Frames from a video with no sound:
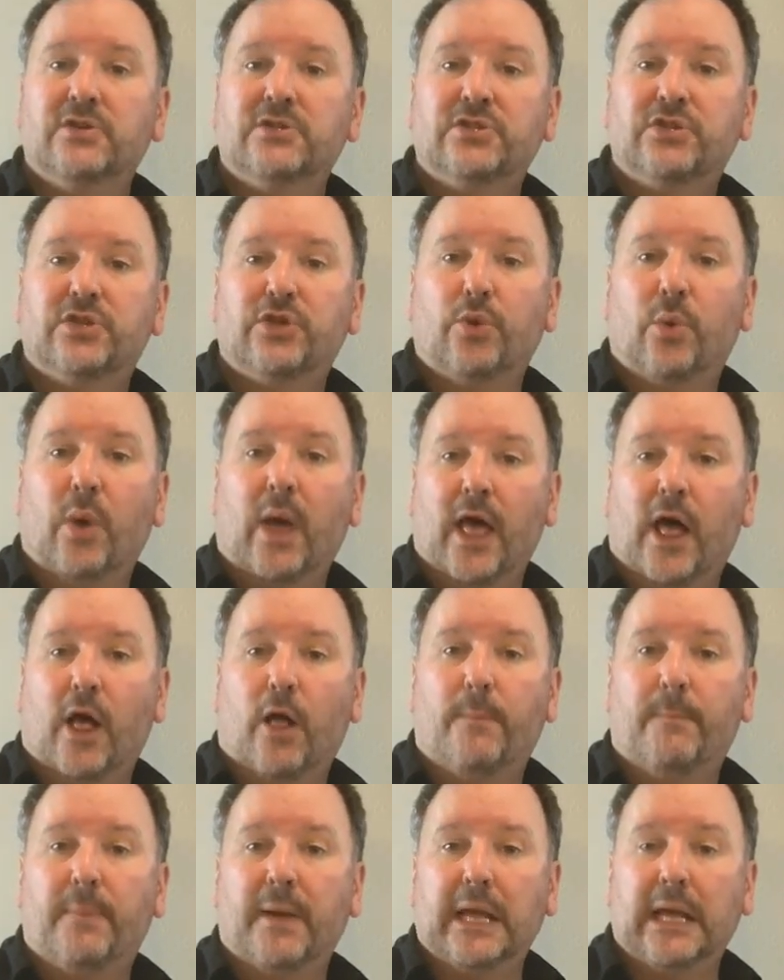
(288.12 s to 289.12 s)
to
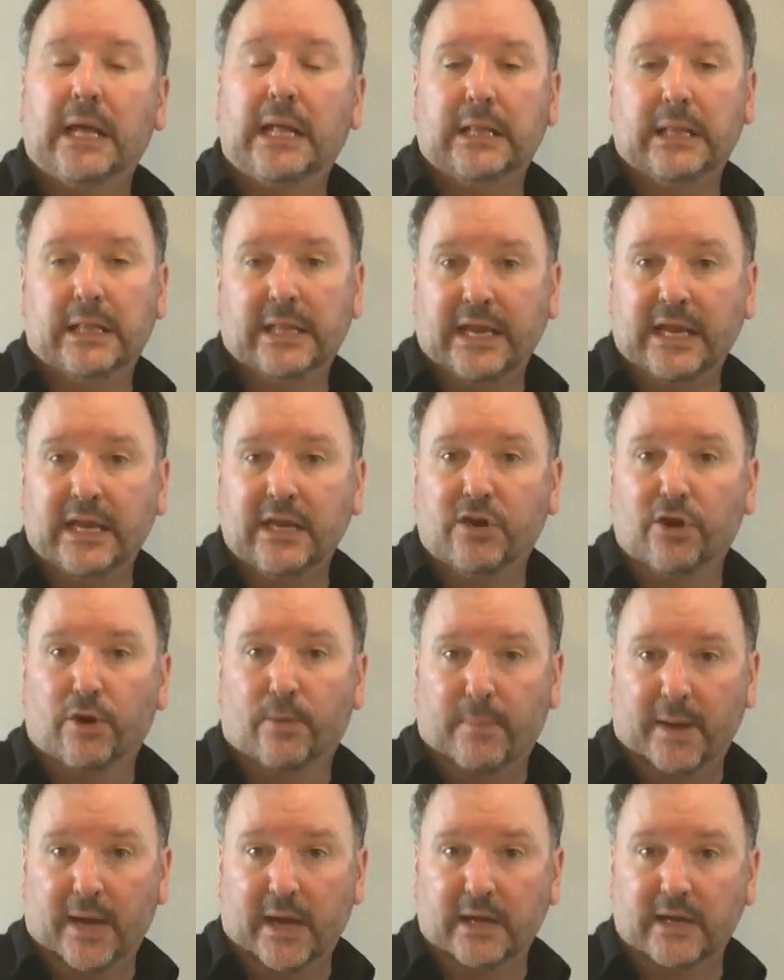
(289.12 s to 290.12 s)
help clean your
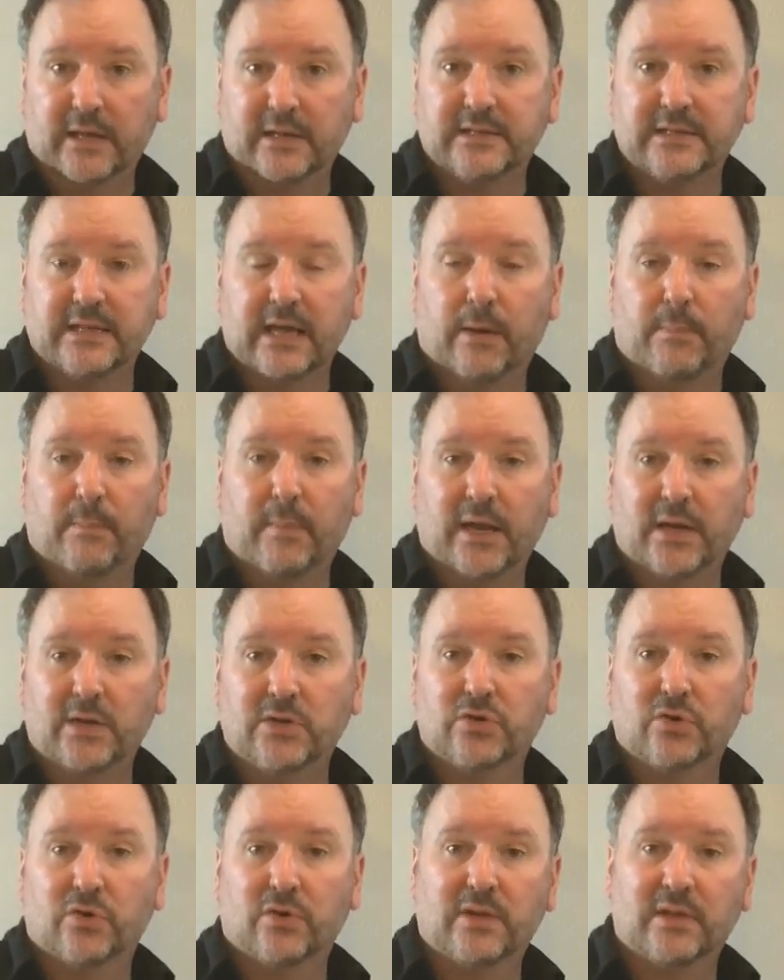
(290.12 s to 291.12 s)
buckets and make
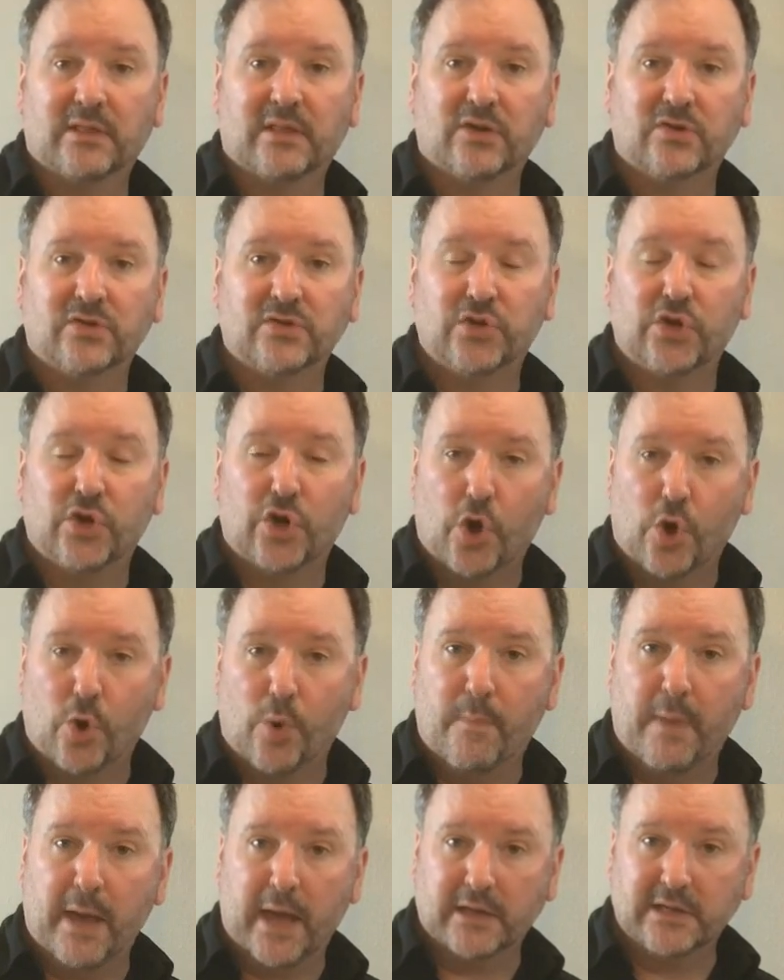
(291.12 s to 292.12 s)
sure that there's
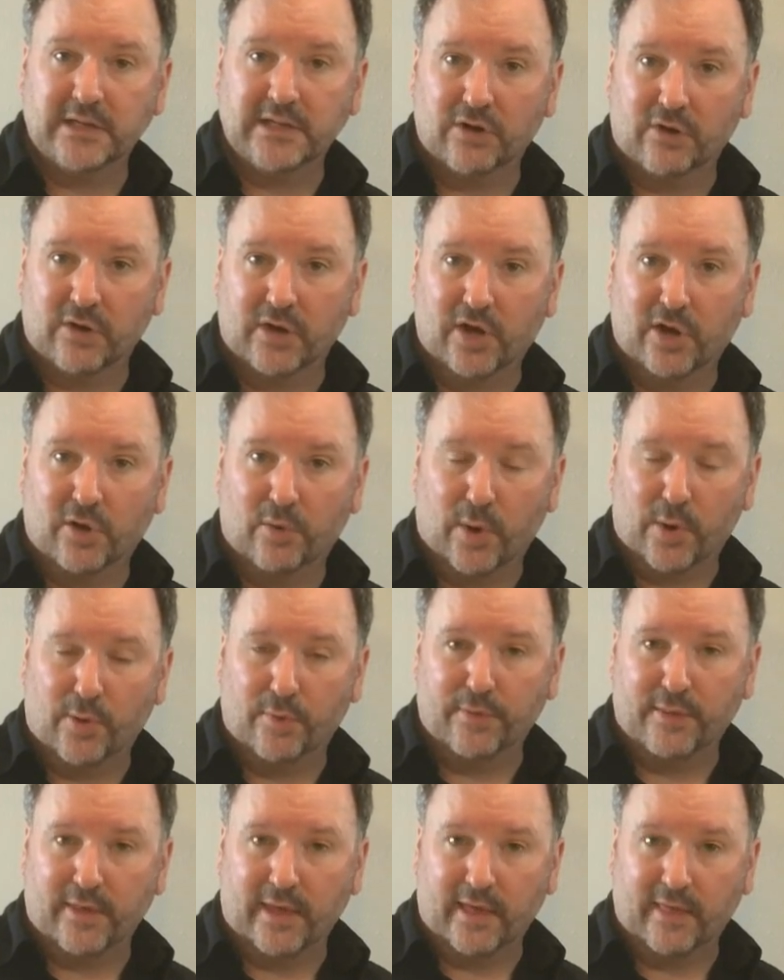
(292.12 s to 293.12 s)
no bacteria
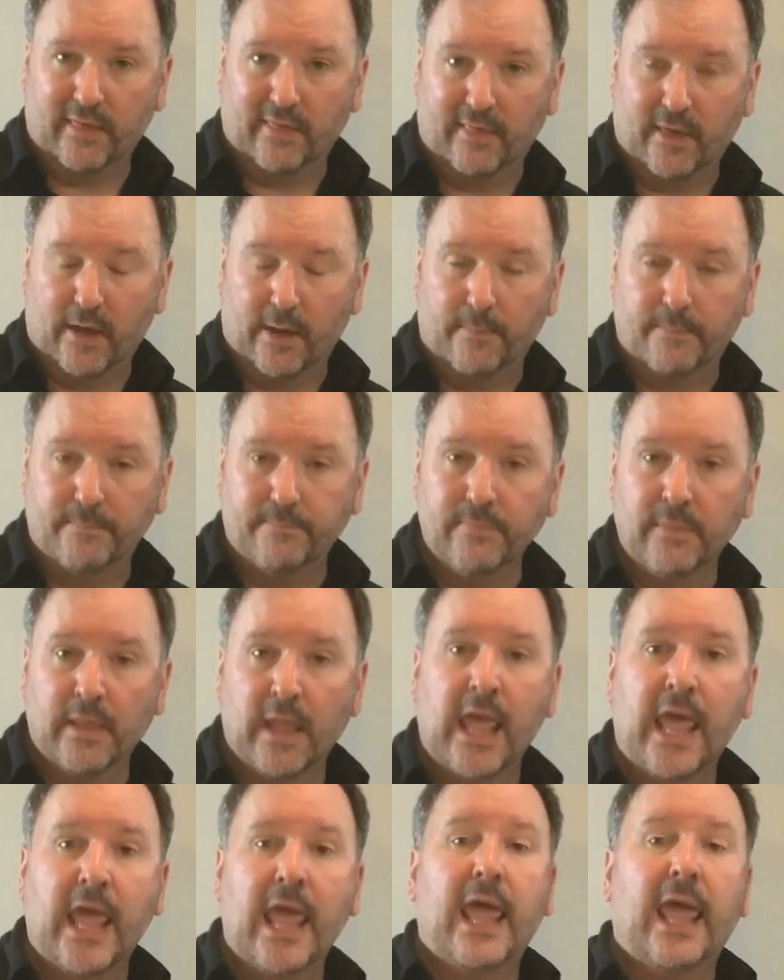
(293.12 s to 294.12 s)
growth in them.
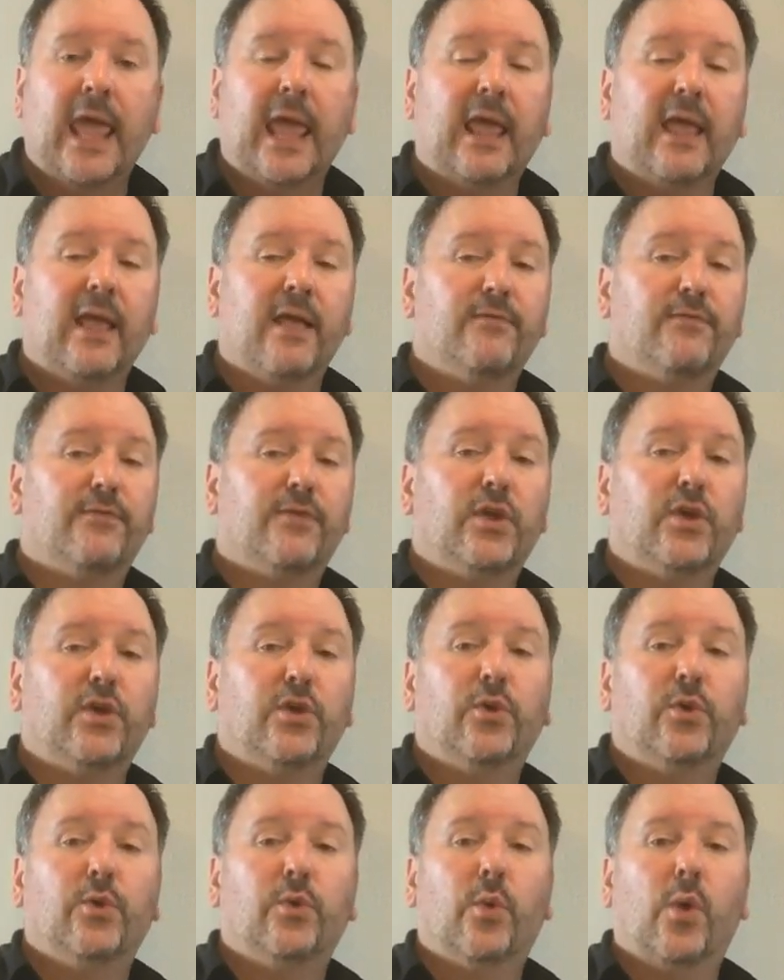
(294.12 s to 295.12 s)
If
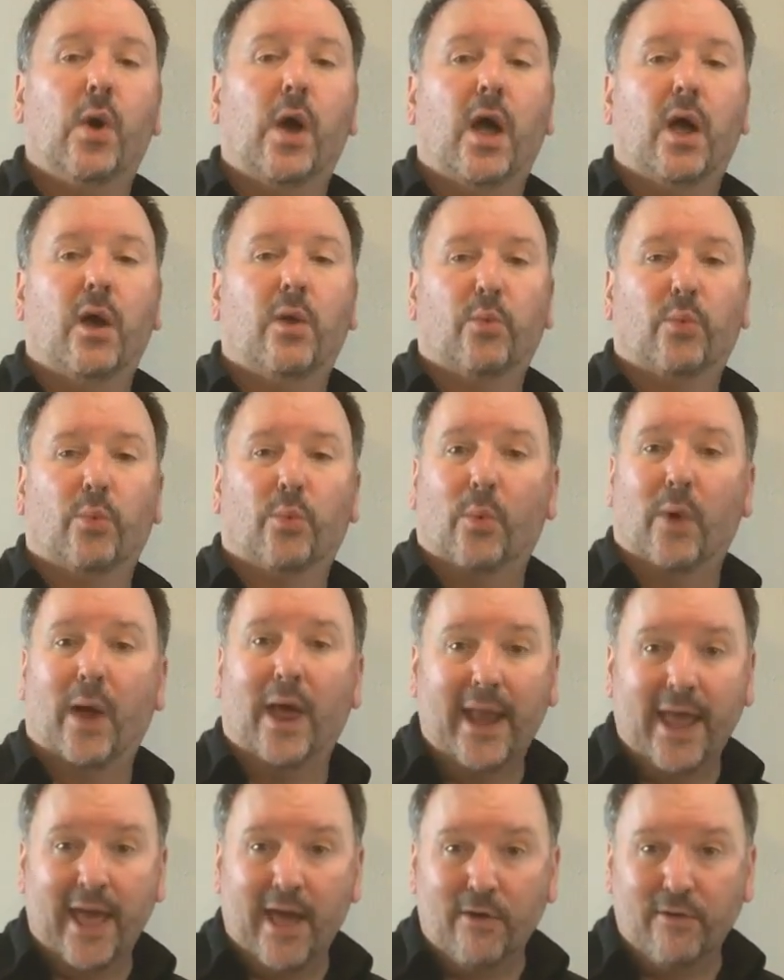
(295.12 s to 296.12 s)
you
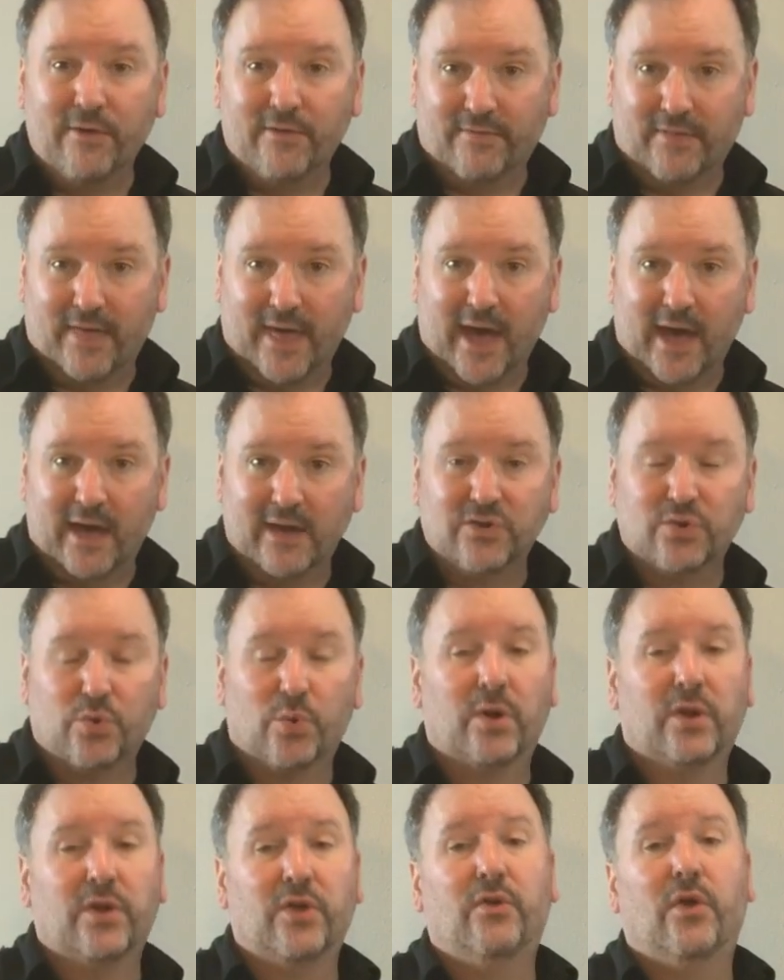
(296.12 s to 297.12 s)
run out of that,
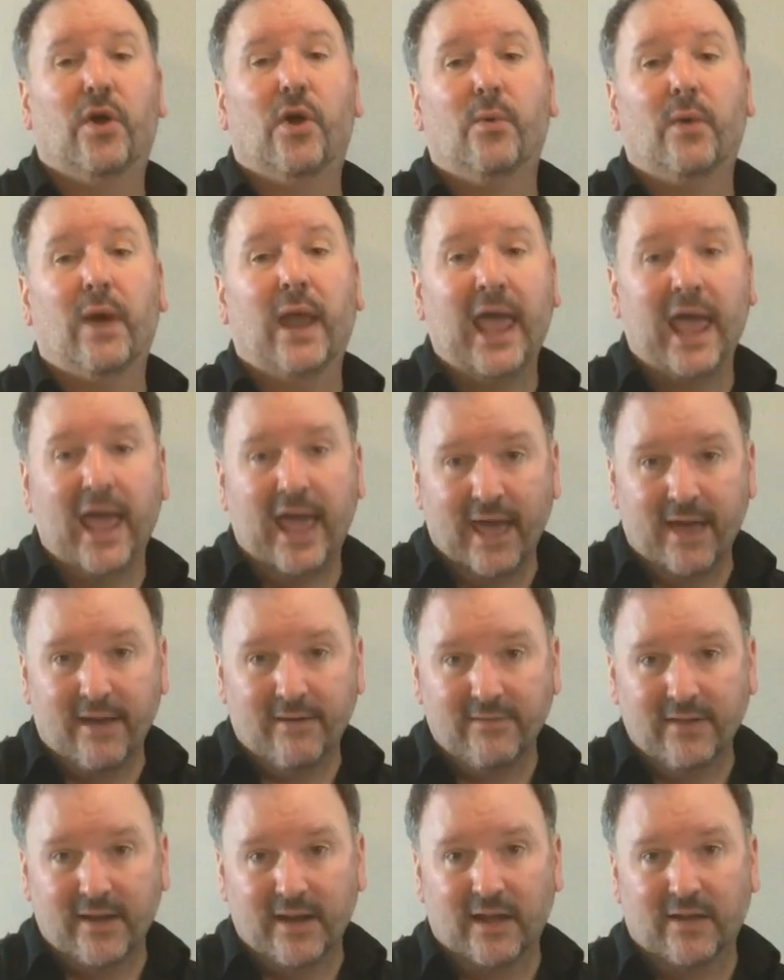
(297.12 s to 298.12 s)
or you don't
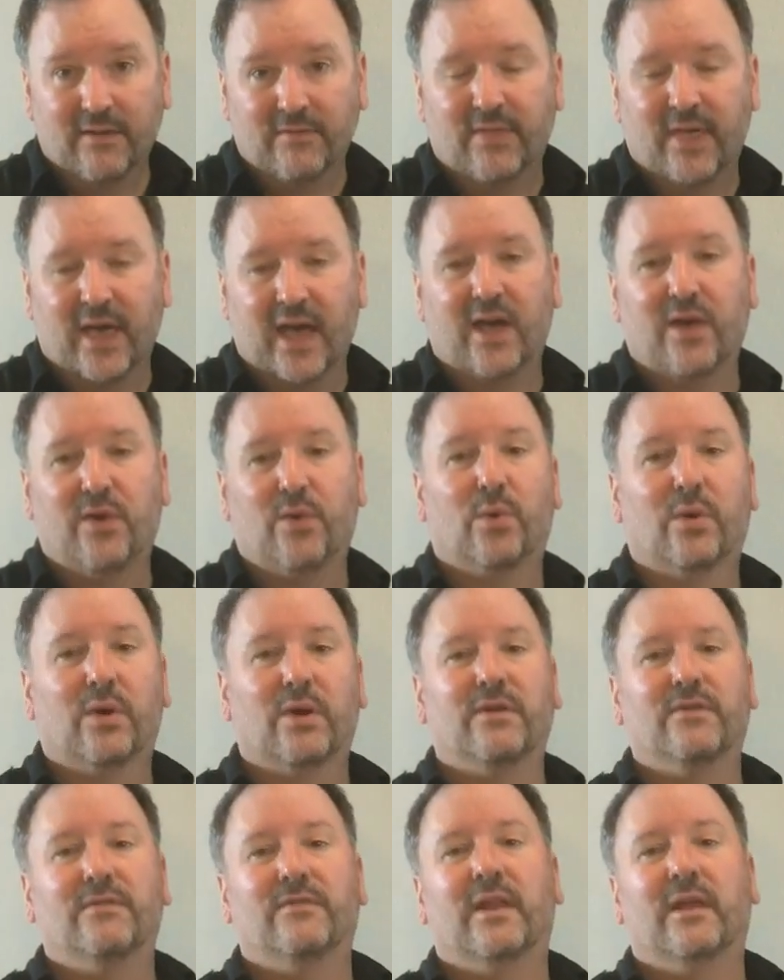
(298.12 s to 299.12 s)
have any of that, or
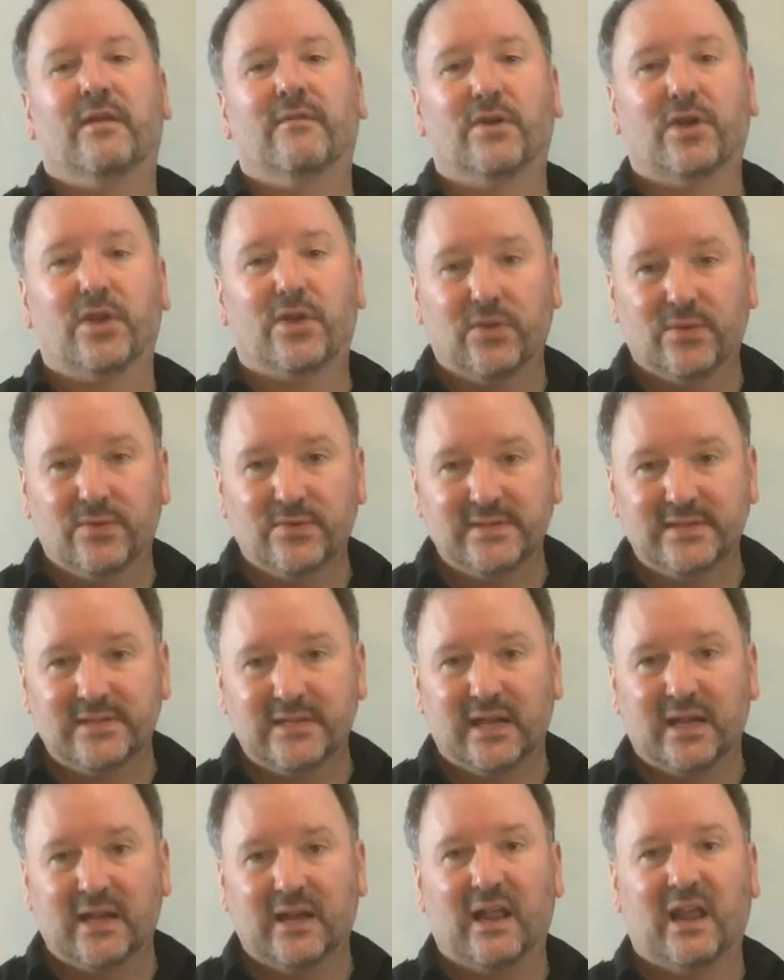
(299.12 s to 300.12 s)
you've never used
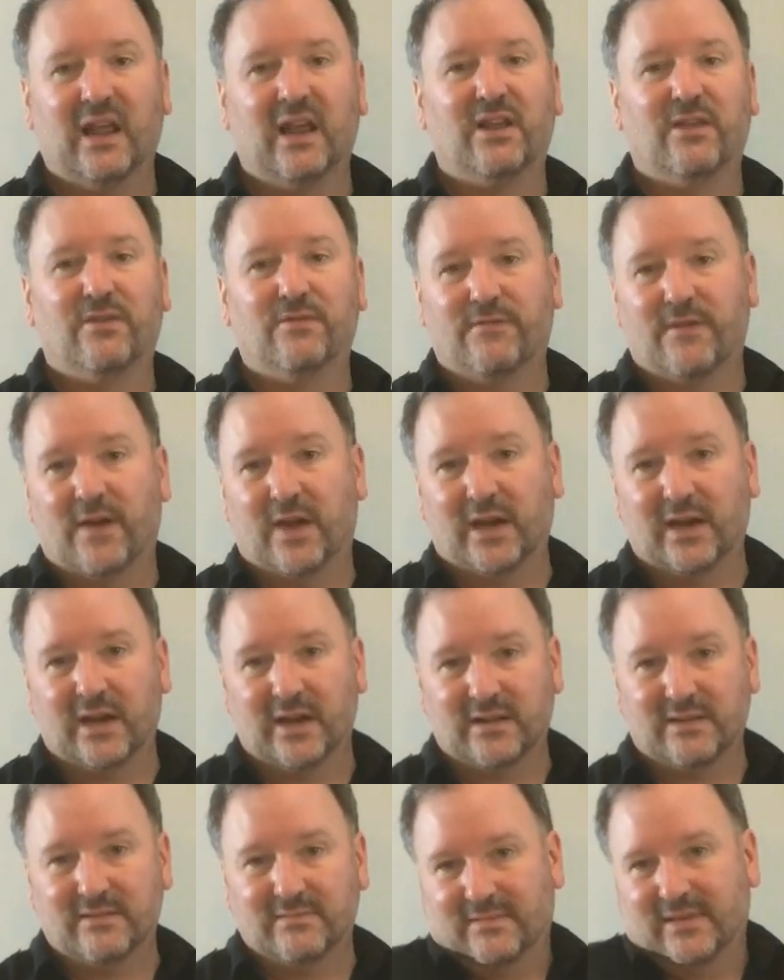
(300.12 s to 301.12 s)
it and you find
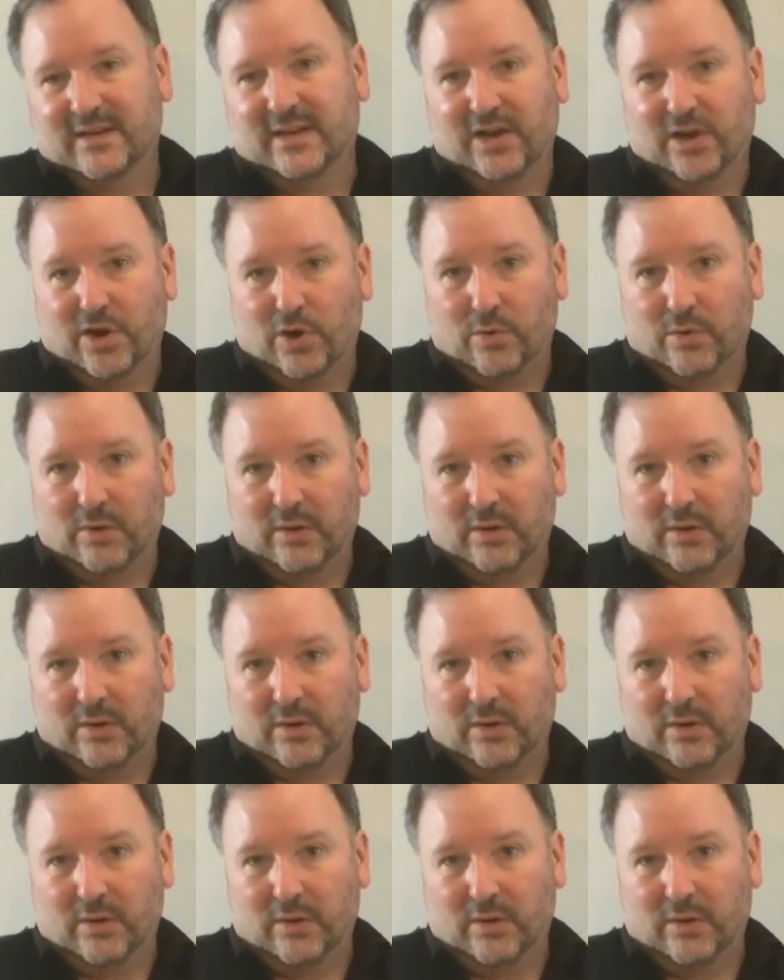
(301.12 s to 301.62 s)
it you don't